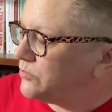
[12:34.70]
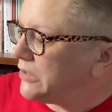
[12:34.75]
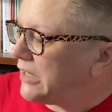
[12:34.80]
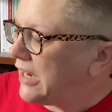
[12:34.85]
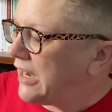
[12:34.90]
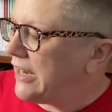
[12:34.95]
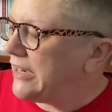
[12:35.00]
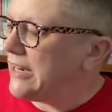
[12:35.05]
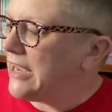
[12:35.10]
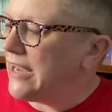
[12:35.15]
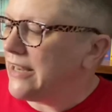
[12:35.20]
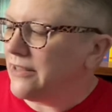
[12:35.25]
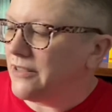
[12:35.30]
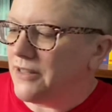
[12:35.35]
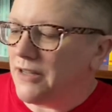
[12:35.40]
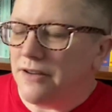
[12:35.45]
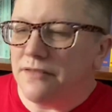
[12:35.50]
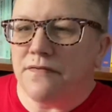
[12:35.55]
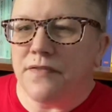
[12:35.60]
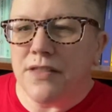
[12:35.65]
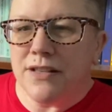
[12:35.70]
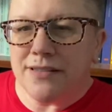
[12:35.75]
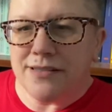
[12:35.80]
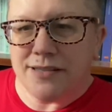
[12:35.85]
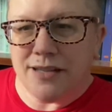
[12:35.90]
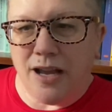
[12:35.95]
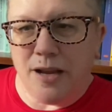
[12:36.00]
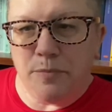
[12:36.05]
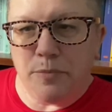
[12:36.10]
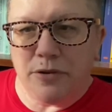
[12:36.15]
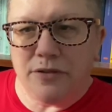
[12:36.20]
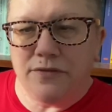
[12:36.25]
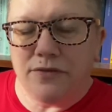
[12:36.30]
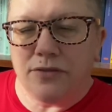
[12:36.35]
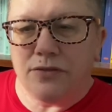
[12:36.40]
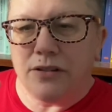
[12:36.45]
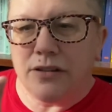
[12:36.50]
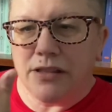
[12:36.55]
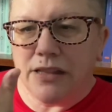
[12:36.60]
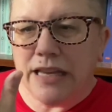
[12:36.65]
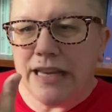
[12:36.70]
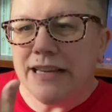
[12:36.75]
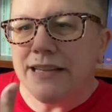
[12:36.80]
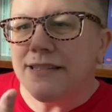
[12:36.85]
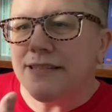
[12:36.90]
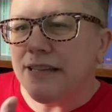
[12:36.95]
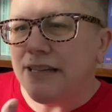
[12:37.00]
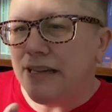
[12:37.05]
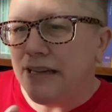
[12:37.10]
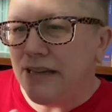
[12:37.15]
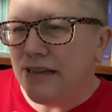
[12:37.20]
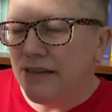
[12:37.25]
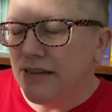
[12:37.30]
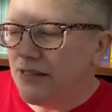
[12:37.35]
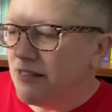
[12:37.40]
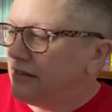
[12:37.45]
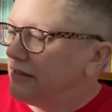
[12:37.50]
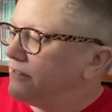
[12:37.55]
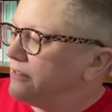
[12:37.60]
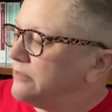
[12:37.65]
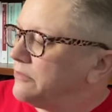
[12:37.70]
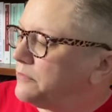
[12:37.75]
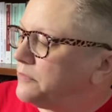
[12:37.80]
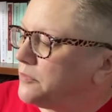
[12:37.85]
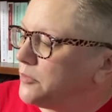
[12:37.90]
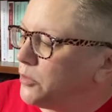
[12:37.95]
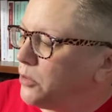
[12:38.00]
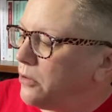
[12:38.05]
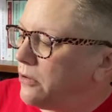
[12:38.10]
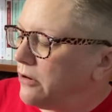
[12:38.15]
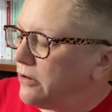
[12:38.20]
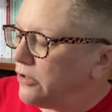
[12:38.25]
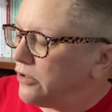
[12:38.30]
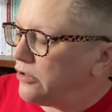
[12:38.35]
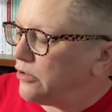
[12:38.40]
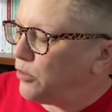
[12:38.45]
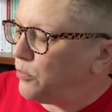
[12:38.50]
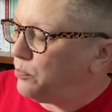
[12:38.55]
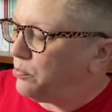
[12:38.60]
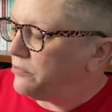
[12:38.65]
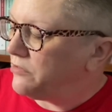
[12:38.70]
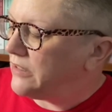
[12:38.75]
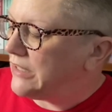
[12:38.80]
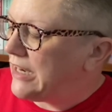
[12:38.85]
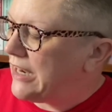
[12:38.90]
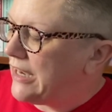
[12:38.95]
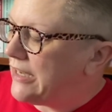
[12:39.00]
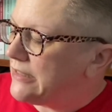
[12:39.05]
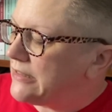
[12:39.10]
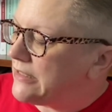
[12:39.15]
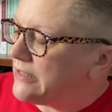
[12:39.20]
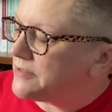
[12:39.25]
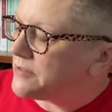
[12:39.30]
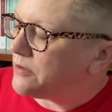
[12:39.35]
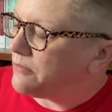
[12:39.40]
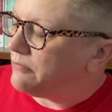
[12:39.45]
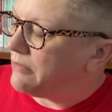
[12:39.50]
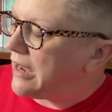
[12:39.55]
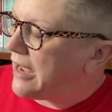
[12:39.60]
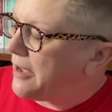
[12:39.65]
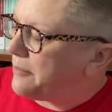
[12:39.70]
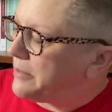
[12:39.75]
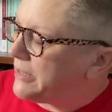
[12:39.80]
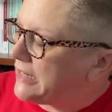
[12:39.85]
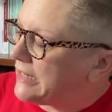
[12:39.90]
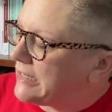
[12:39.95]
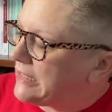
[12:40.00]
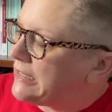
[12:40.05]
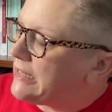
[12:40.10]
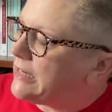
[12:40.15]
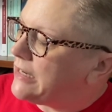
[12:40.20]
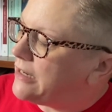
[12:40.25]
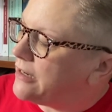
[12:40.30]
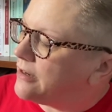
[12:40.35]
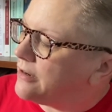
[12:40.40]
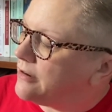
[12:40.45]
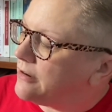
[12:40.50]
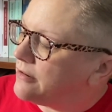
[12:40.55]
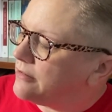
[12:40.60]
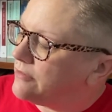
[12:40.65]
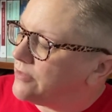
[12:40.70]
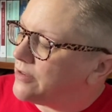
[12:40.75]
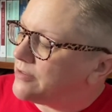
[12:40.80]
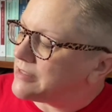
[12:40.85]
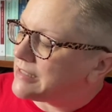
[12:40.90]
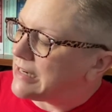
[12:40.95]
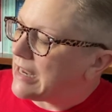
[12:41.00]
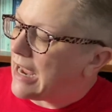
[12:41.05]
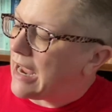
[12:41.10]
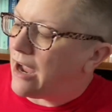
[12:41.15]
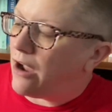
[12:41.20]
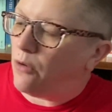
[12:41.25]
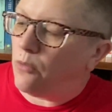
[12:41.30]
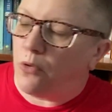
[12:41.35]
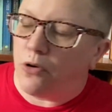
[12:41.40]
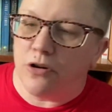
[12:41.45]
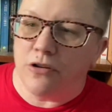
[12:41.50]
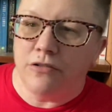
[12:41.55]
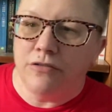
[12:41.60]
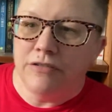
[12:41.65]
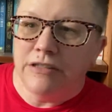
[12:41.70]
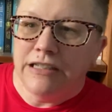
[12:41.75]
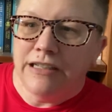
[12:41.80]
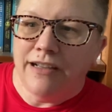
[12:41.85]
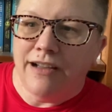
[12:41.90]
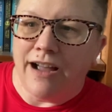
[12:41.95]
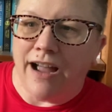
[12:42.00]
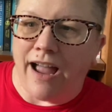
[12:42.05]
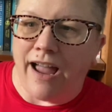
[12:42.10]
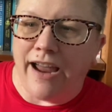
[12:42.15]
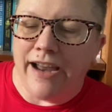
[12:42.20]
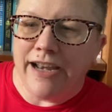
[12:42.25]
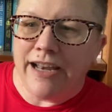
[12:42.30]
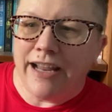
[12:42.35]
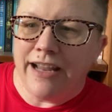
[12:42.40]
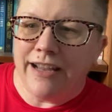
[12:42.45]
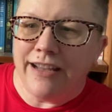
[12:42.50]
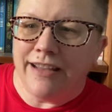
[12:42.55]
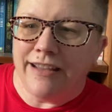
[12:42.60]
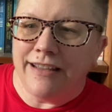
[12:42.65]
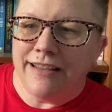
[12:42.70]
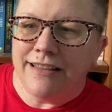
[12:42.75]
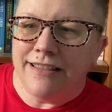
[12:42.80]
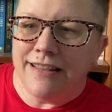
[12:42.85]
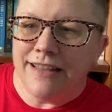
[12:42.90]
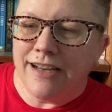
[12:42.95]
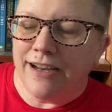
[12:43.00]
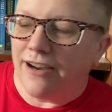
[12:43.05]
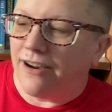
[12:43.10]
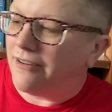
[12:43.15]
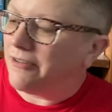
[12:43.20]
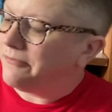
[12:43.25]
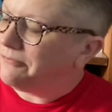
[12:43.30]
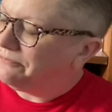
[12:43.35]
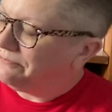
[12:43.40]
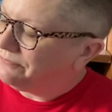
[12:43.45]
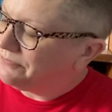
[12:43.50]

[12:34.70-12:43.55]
I love this type of lazy floral plant. There's a rabbit in here. There's an owl hiding in there.